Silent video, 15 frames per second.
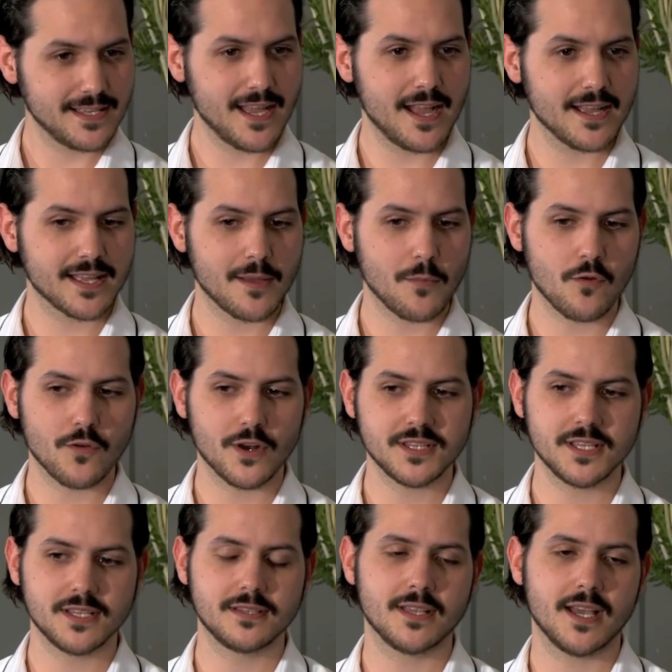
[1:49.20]
Yeah, I came over. I
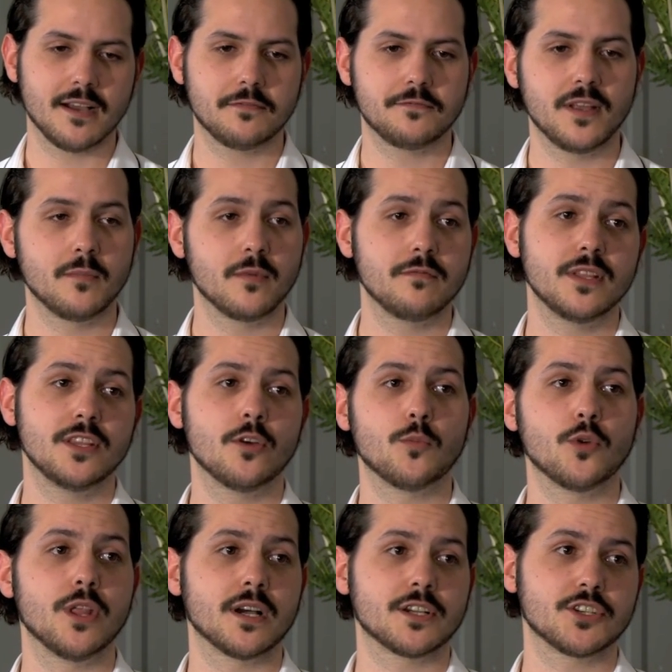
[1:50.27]
did film and video
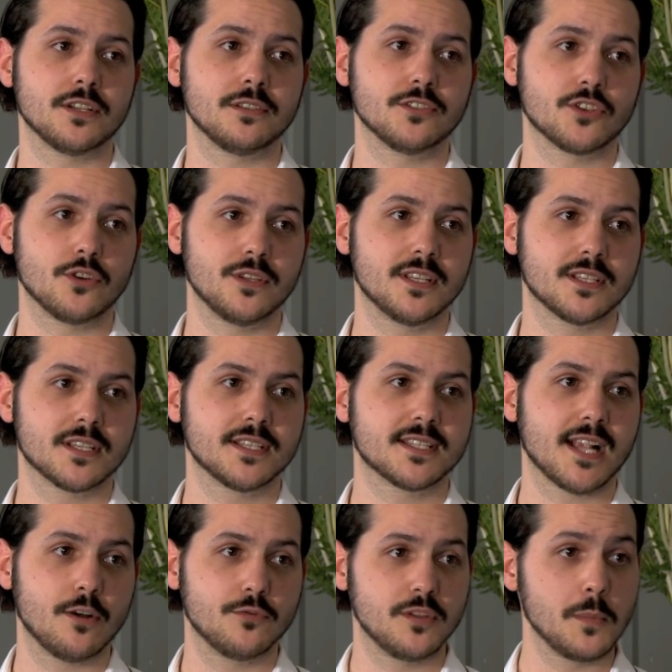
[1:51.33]
production, so it doesn't
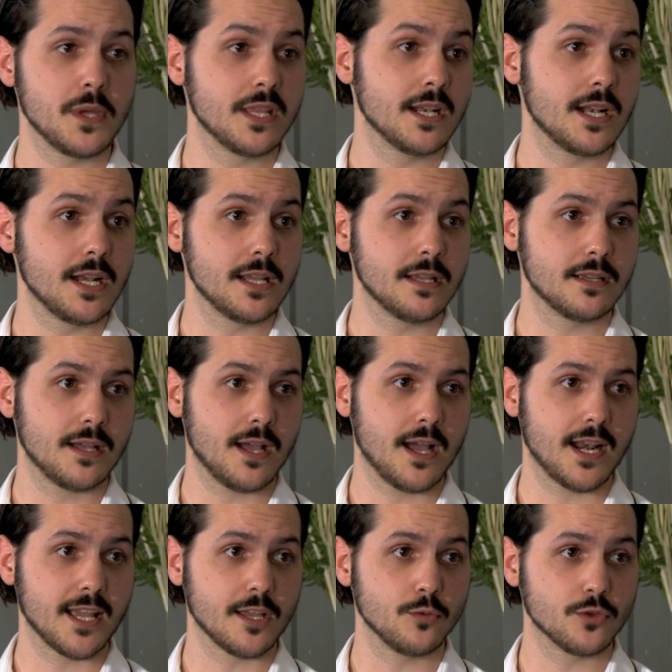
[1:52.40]
sound immediately
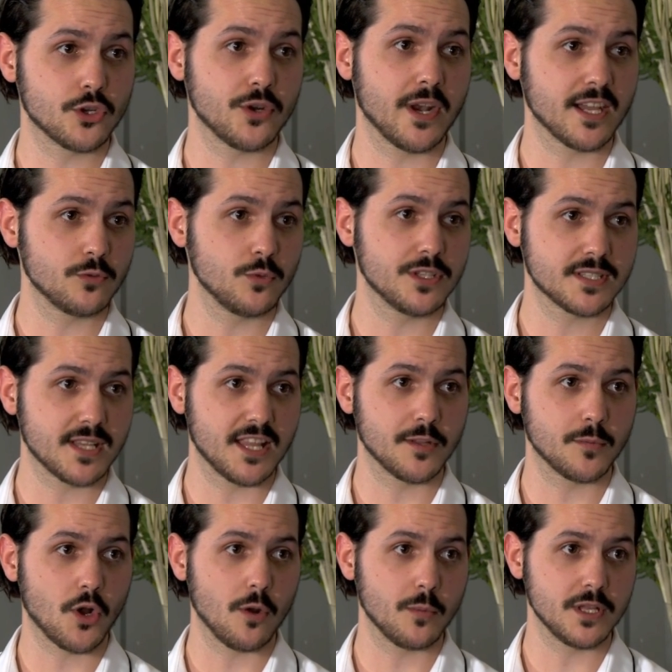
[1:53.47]
like you would connect with
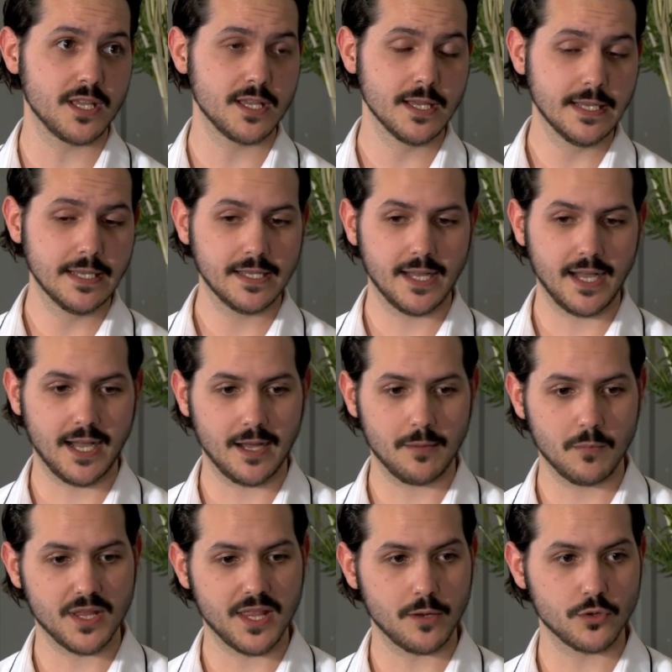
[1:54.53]
stand-up comedy.
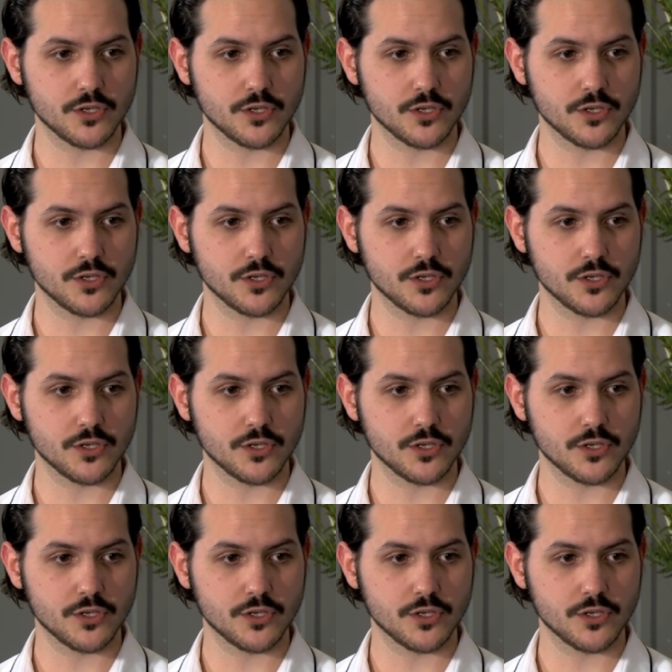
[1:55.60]
But I